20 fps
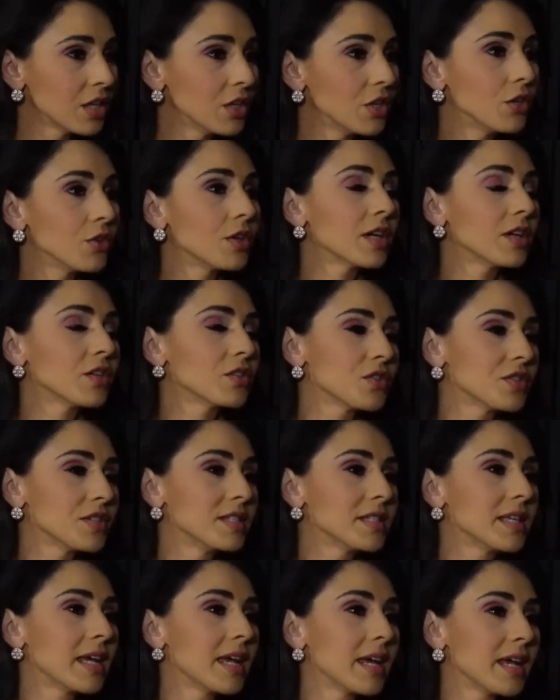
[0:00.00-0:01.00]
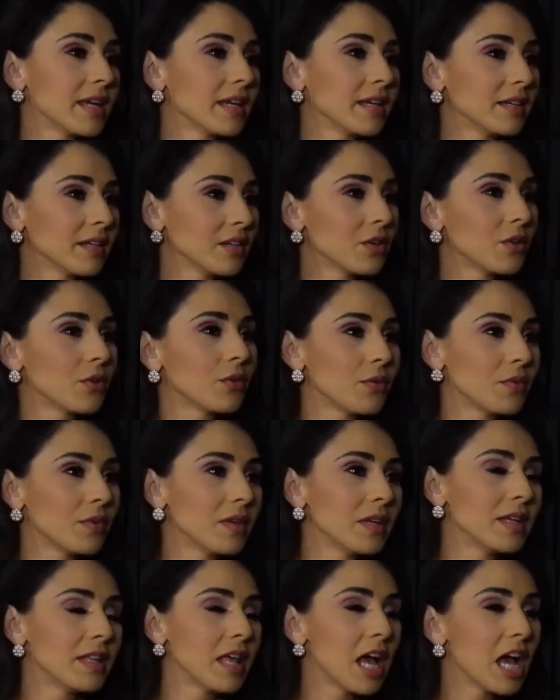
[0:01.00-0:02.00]
You can't just say,
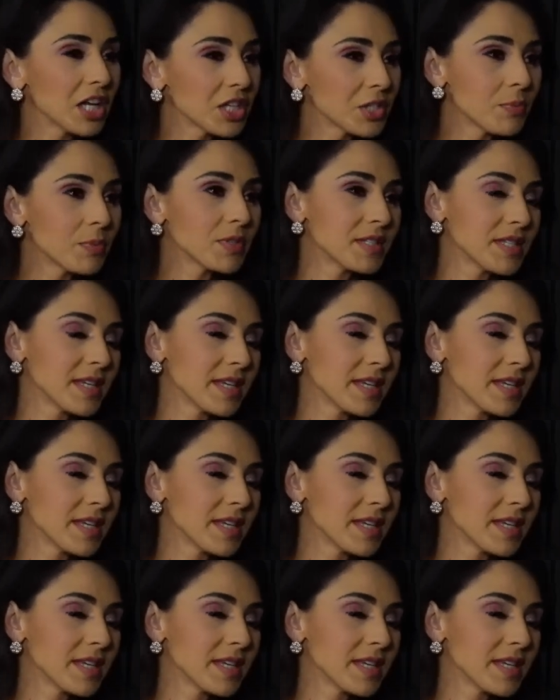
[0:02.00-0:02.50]
experts